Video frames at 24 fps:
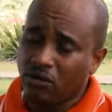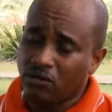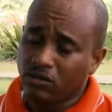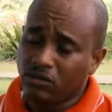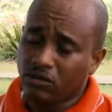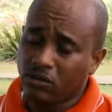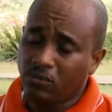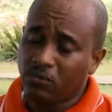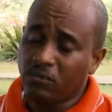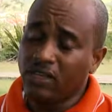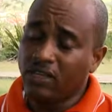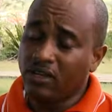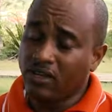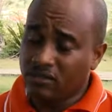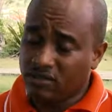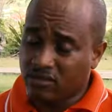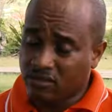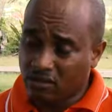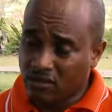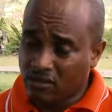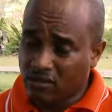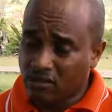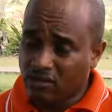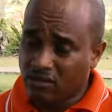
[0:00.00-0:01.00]
The
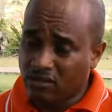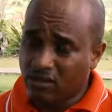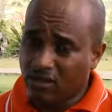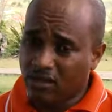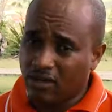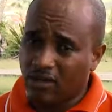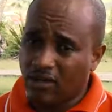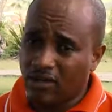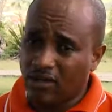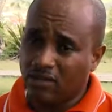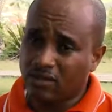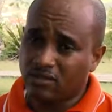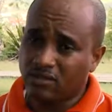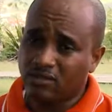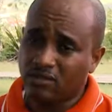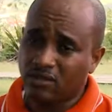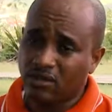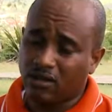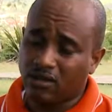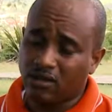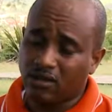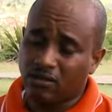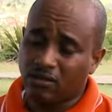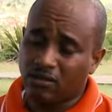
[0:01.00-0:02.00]
PSA, as
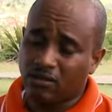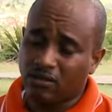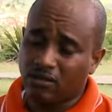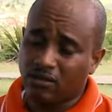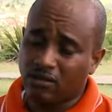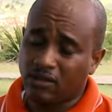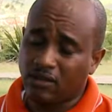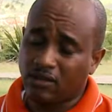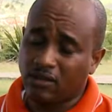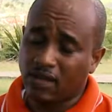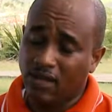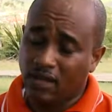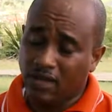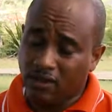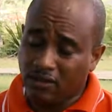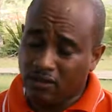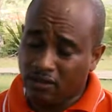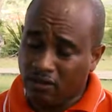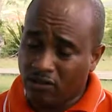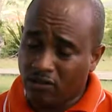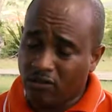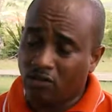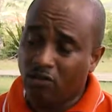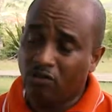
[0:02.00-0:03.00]
a
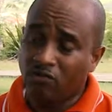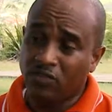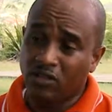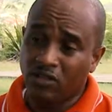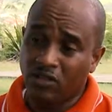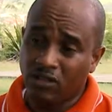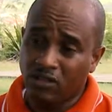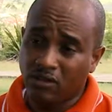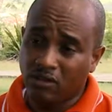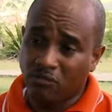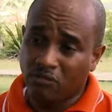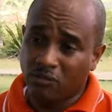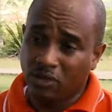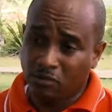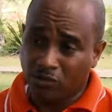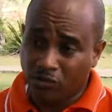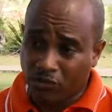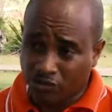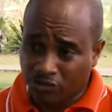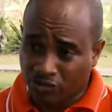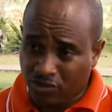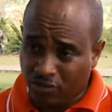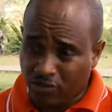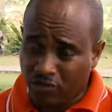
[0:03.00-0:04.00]
guardian of the
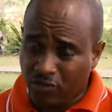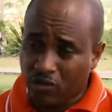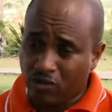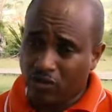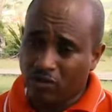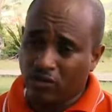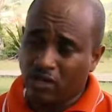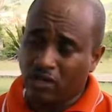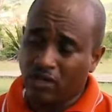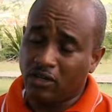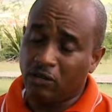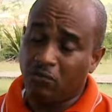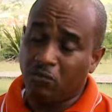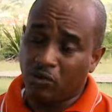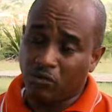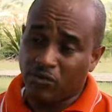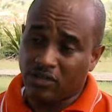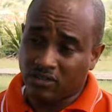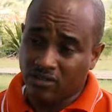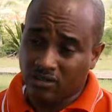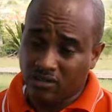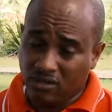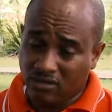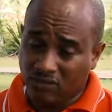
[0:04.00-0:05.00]
membership and the
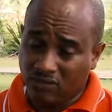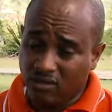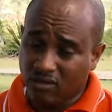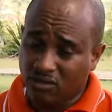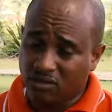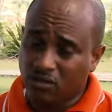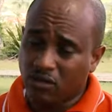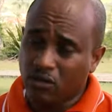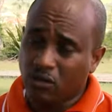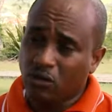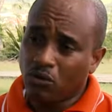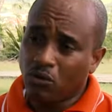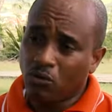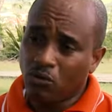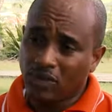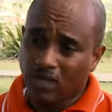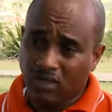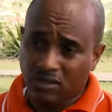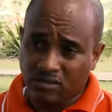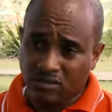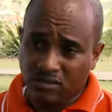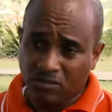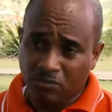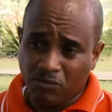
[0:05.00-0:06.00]
public service, we
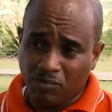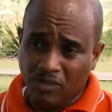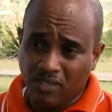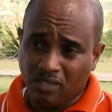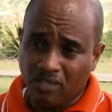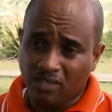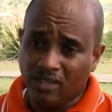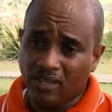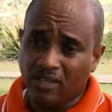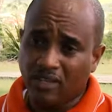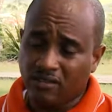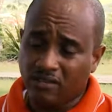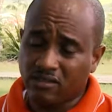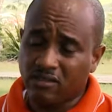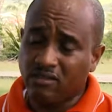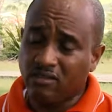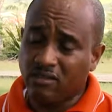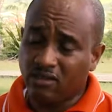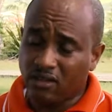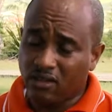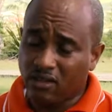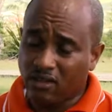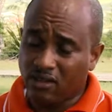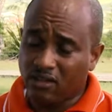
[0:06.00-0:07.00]
are simply to get in
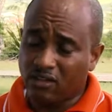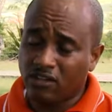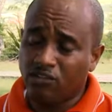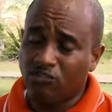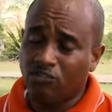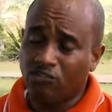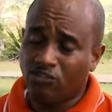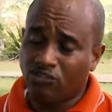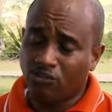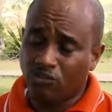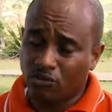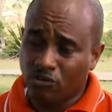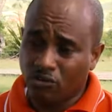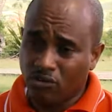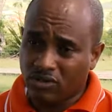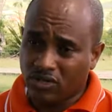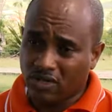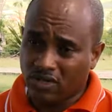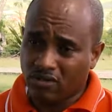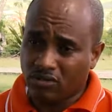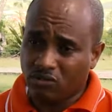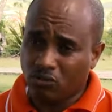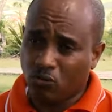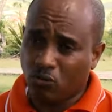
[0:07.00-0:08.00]
there and ensure
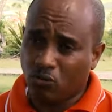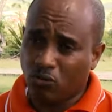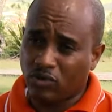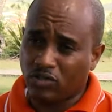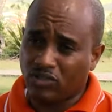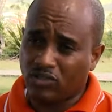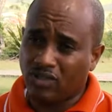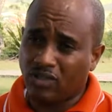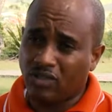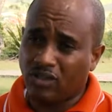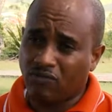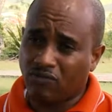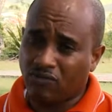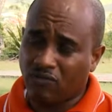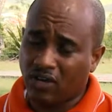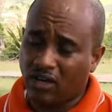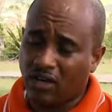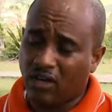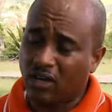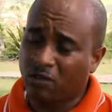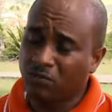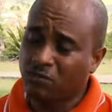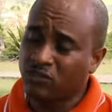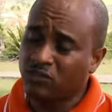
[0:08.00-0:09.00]
that whatever
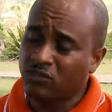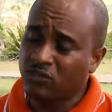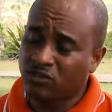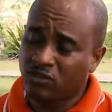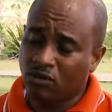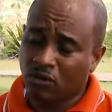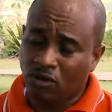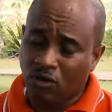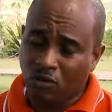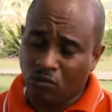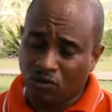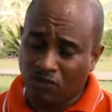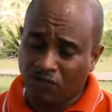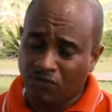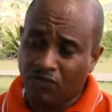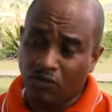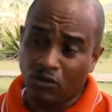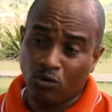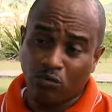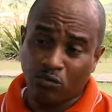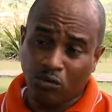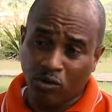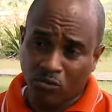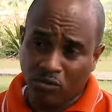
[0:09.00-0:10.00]
happens to our
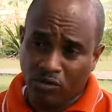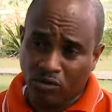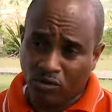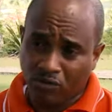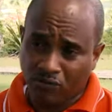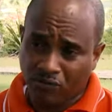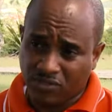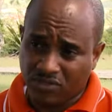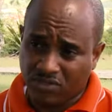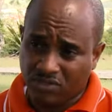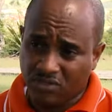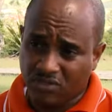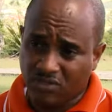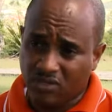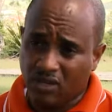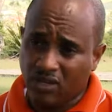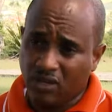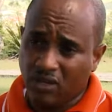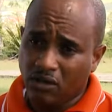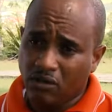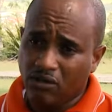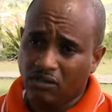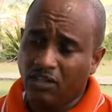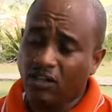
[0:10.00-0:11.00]
fellow public officers,
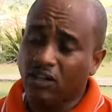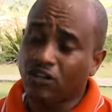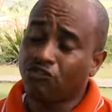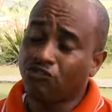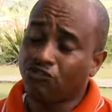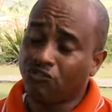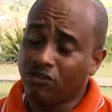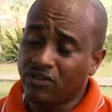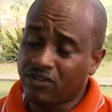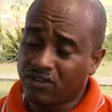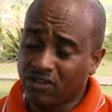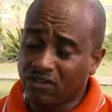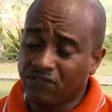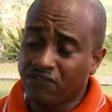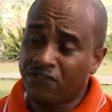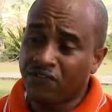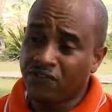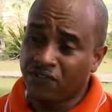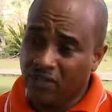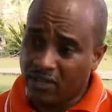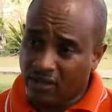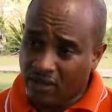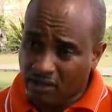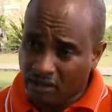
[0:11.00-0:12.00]
they are treated
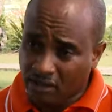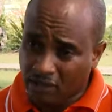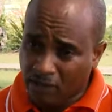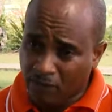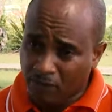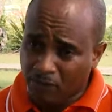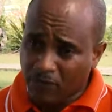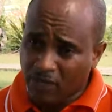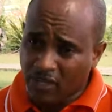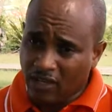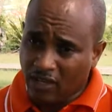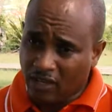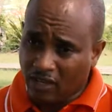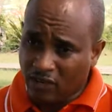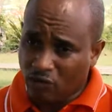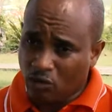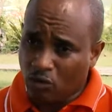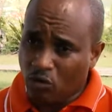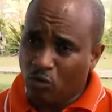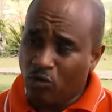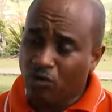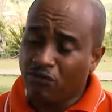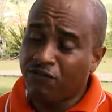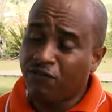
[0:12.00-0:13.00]
fairly, and
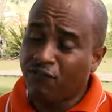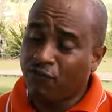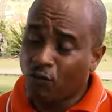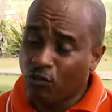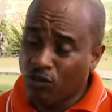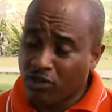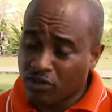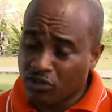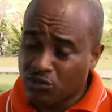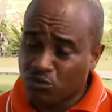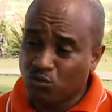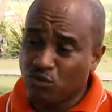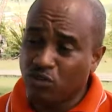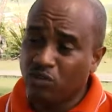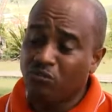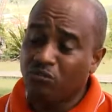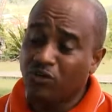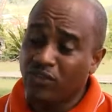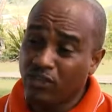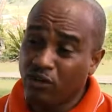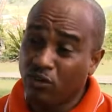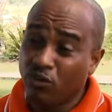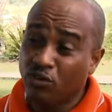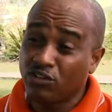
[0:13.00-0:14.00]
our focus will
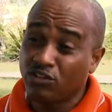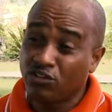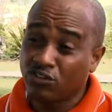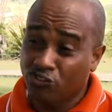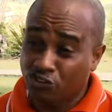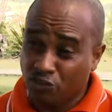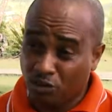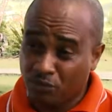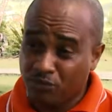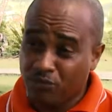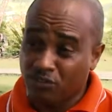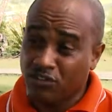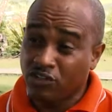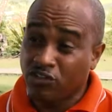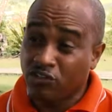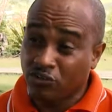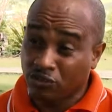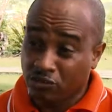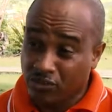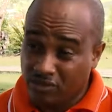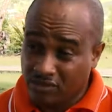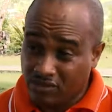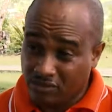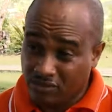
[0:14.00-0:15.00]
be on job
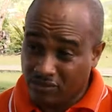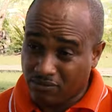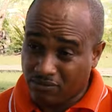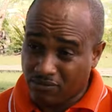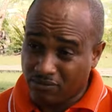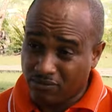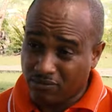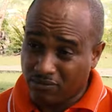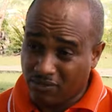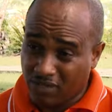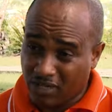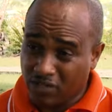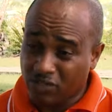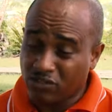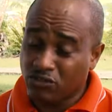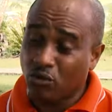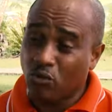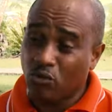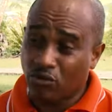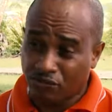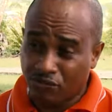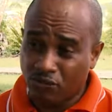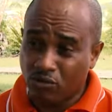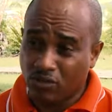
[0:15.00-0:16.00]
security. That is
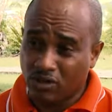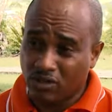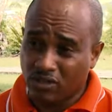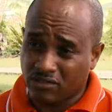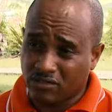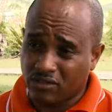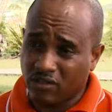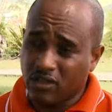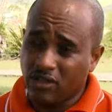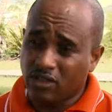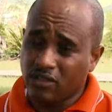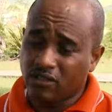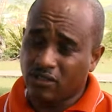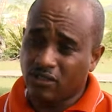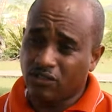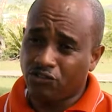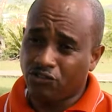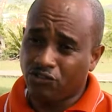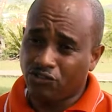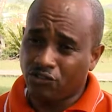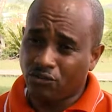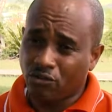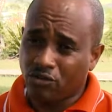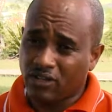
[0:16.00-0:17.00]
our focus, to
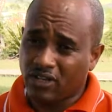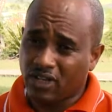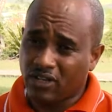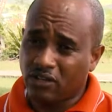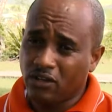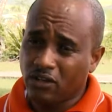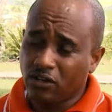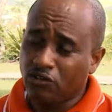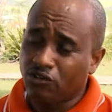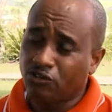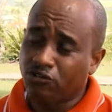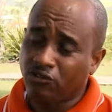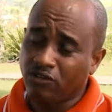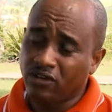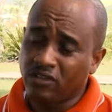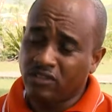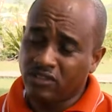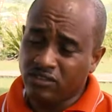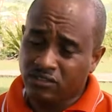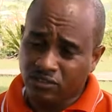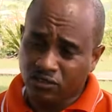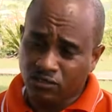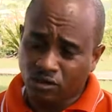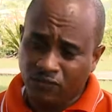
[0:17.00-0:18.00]
ensure that during
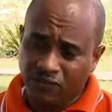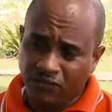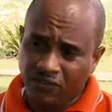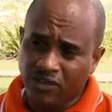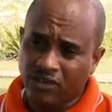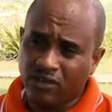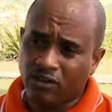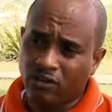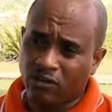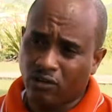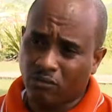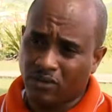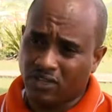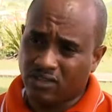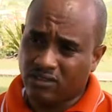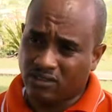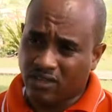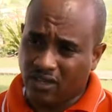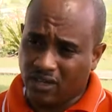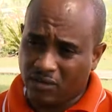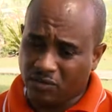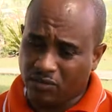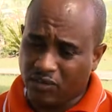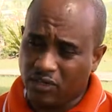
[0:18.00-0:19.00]
these tough economic
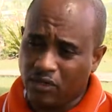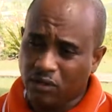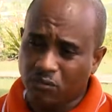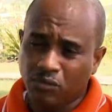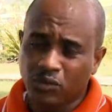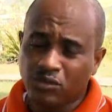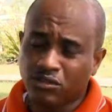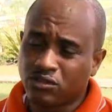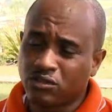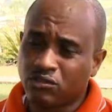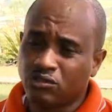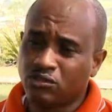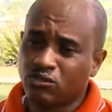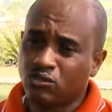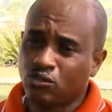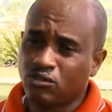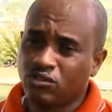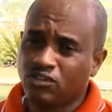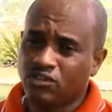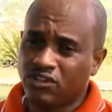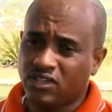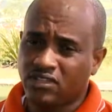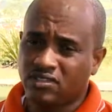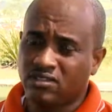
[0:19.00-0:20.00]
times, persons
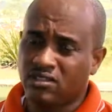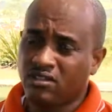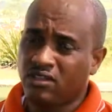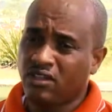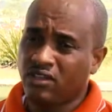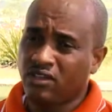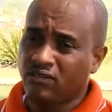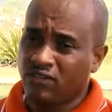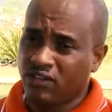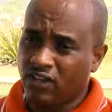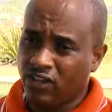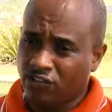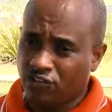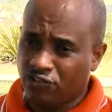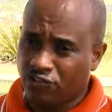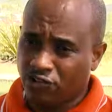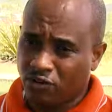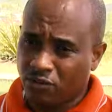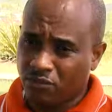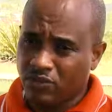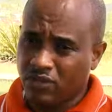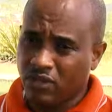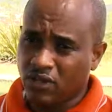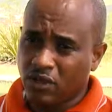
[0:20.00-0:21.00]
don't just leave their
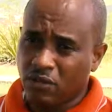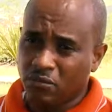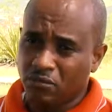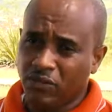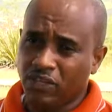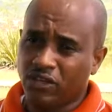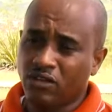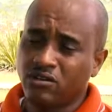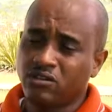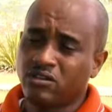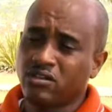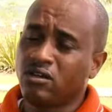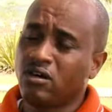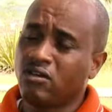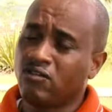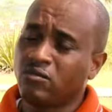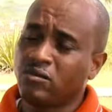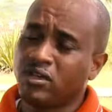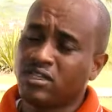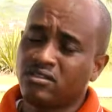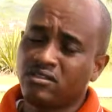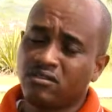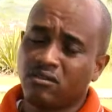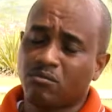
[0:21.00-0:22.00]
jobs because the
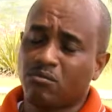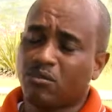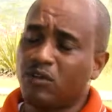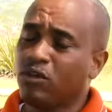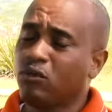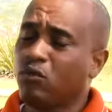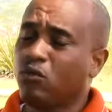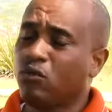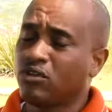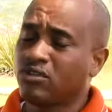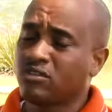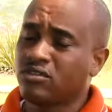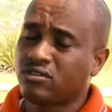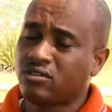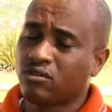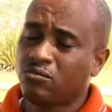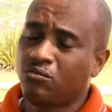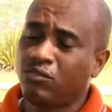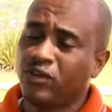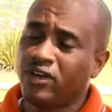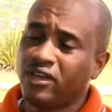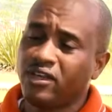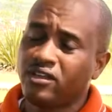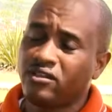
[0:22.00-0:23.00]
government simply wants to
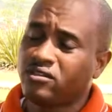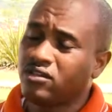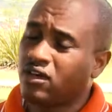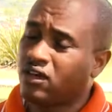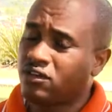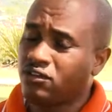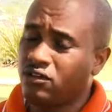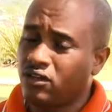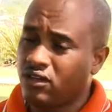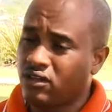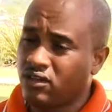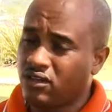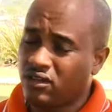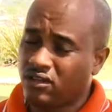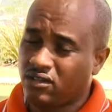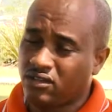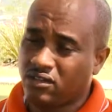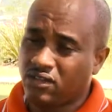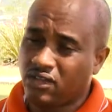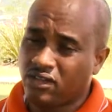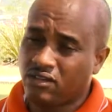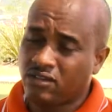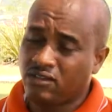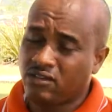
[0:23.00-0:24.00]
bring
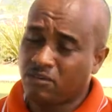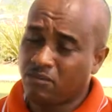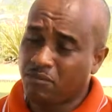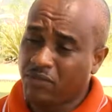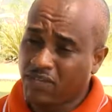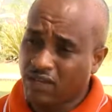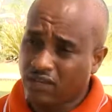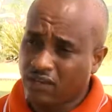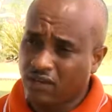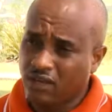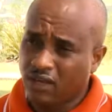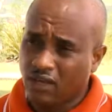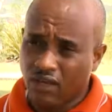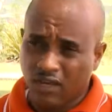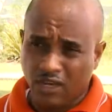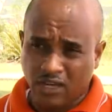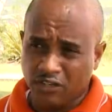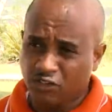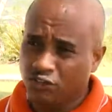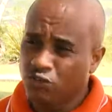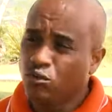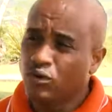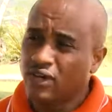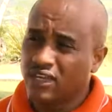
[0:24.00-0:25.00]
into being a
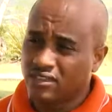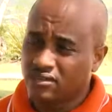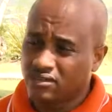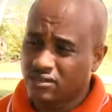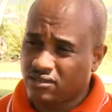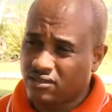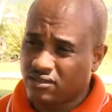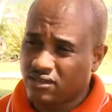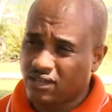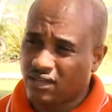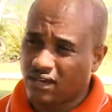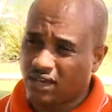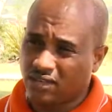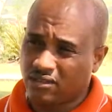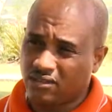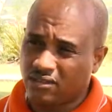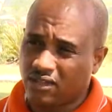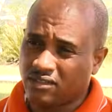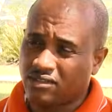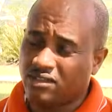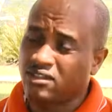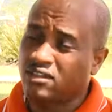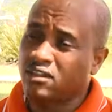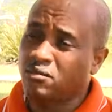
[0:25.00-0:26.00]
new entity at
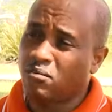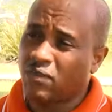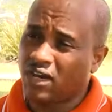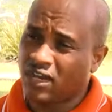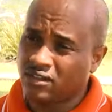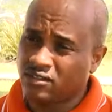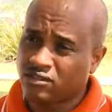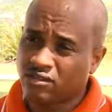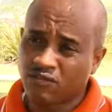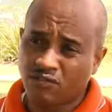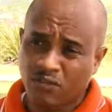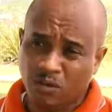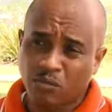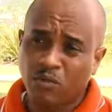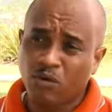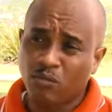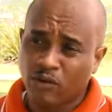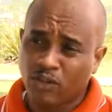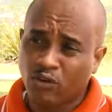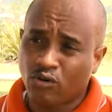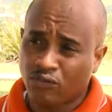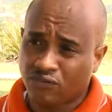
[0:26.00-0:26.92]
the demise of a public